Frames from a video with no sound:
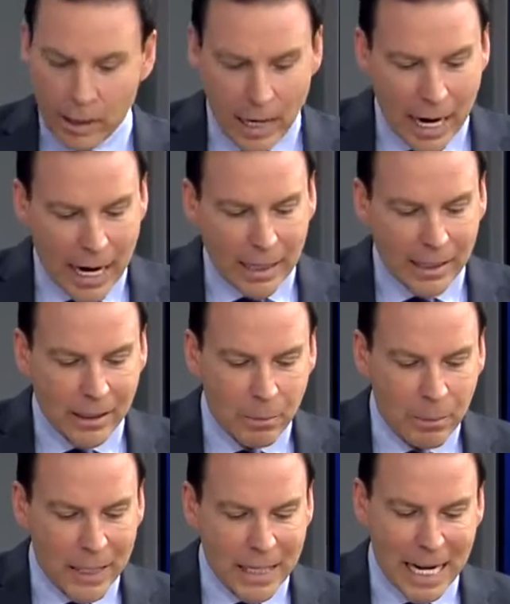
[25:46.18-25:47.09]
I guess the
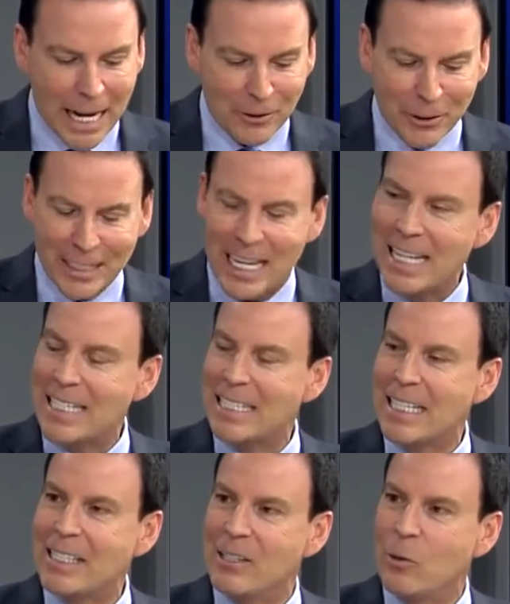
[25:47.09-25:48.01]
pediatric
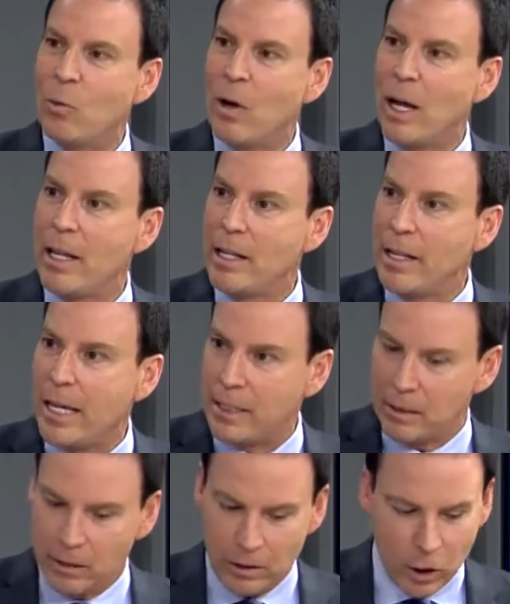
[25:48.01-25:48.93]
dentist is the one that
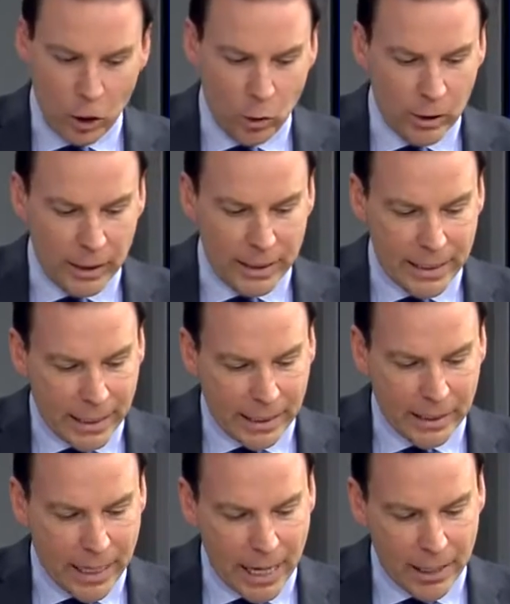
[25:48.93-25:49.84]
usually
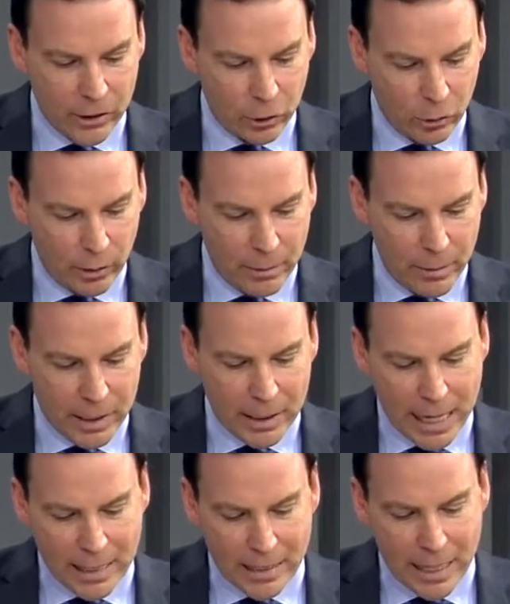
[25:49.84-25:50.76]
dictates treatment
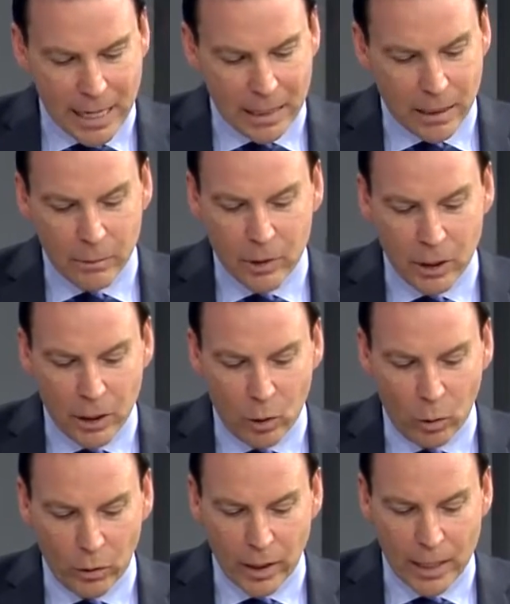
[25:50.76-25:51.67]
and sends them to the
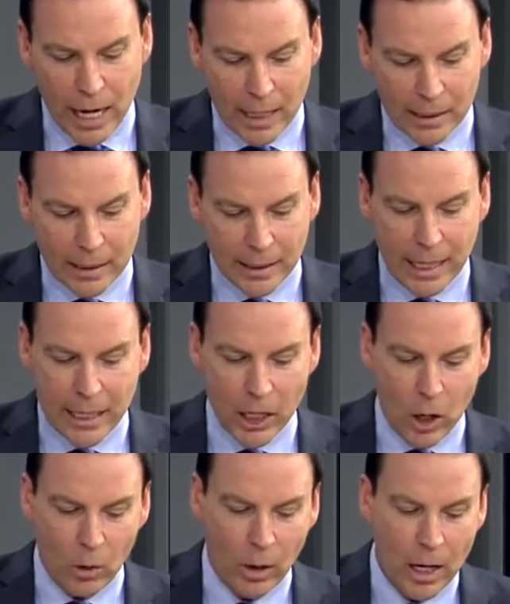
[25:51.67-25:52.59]
orthodontist that they
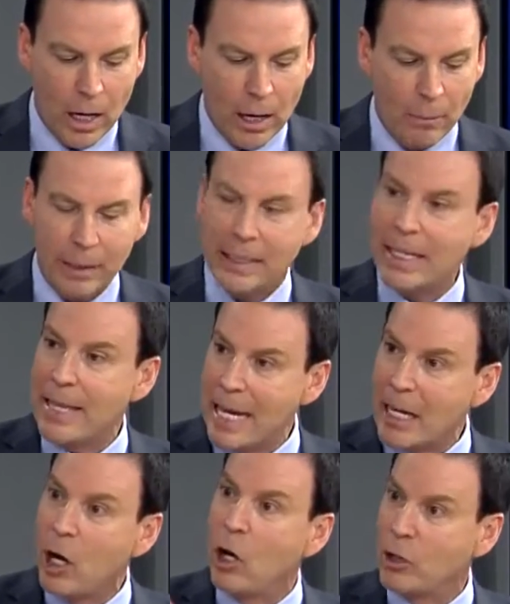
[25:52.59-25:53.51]
know. But can they
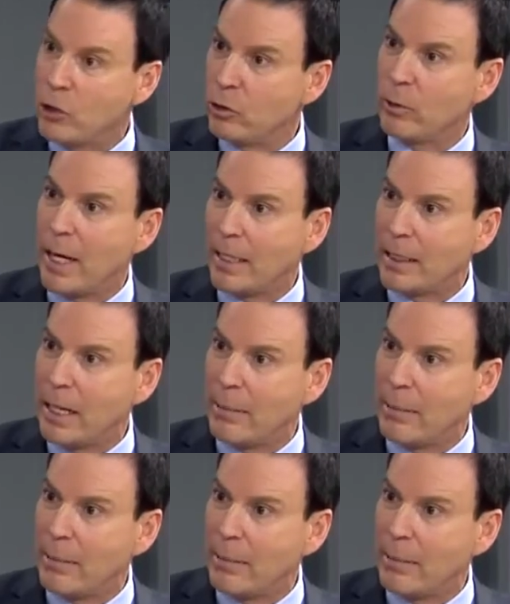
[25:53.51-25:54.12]
call you directly?